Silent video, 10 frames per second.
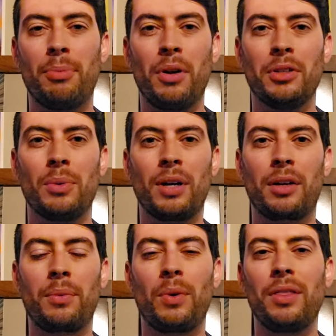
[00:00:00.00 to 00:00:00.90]
Brunswick
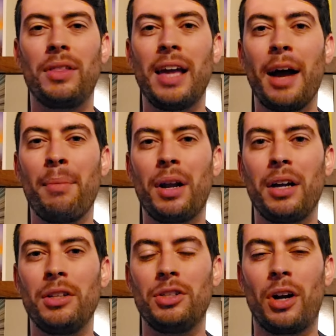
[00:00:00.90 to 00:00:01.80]
with the
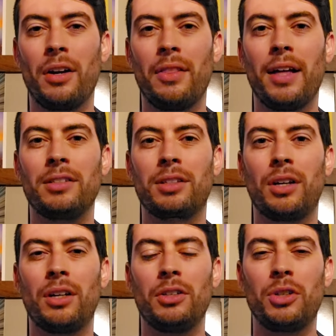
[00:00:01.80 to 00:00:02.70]
Ebonite chart that's
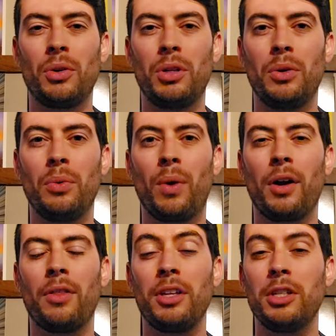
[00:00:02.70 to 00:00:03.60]
going to show you
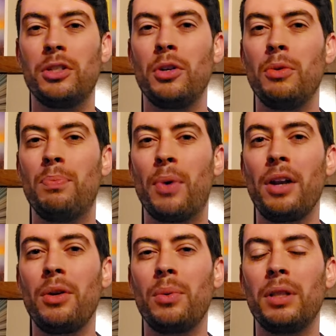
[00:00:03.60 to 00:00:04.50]
where these two
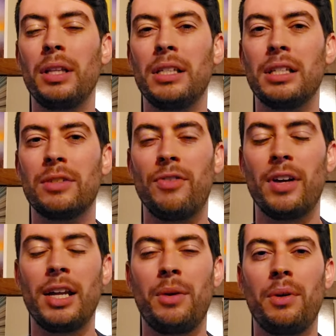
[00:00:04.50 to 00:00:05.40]
brand new releases
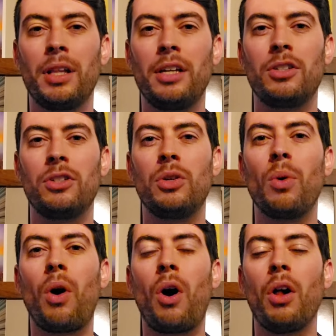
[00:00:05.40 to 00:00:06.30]
fit in relation
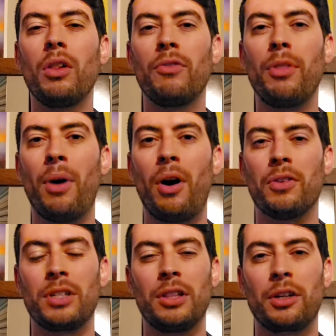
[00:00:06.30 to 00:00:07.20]
to all of the
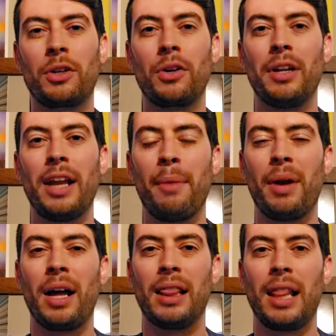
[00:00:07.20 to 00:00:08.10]
balls in the current
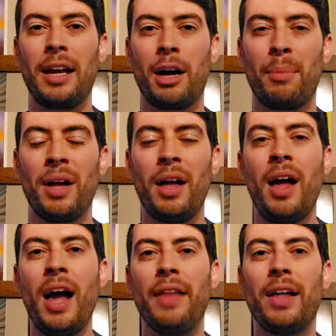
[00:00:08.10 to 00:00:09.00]
Ebonite lineup,
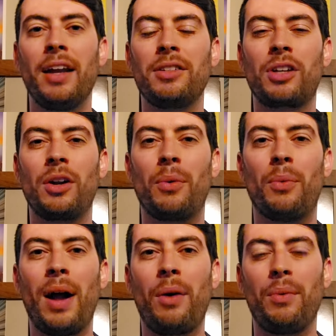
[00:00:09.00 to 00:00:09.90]
and that is going to
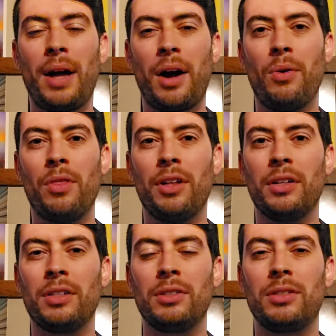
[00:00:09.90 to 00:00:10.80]
round out
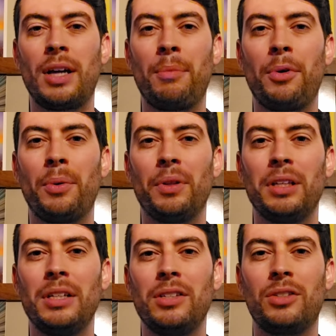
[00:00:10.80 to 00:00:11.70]
the summer
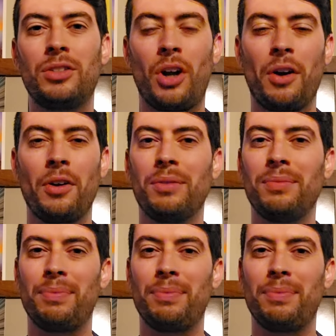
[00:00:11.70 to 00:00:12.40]
release chart